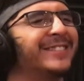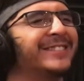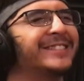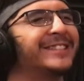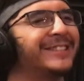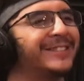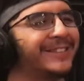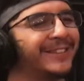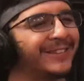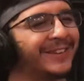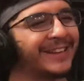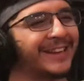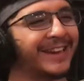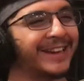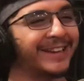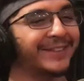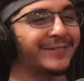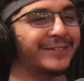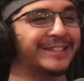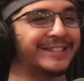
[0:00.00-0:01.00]
You know, I can't
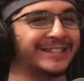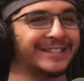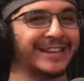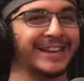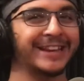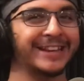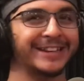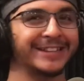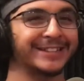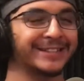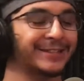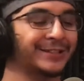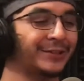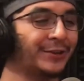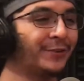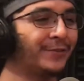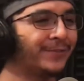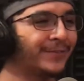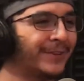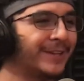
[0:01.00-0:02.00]
even say it. It's
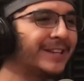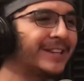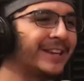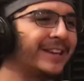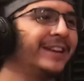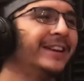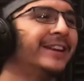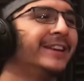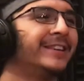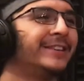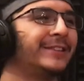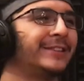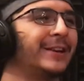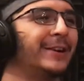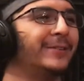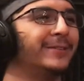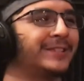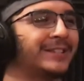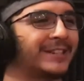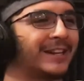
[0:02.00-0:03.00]
too funny. You
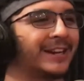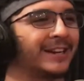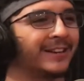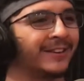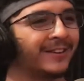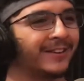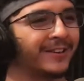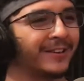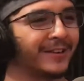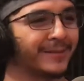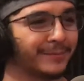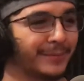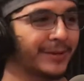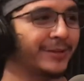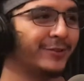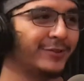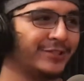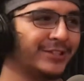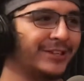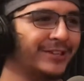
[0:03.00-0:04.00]
don't die hard, but you
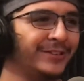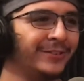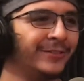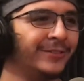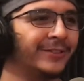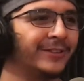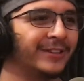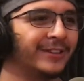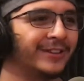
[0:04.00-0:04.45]
don't.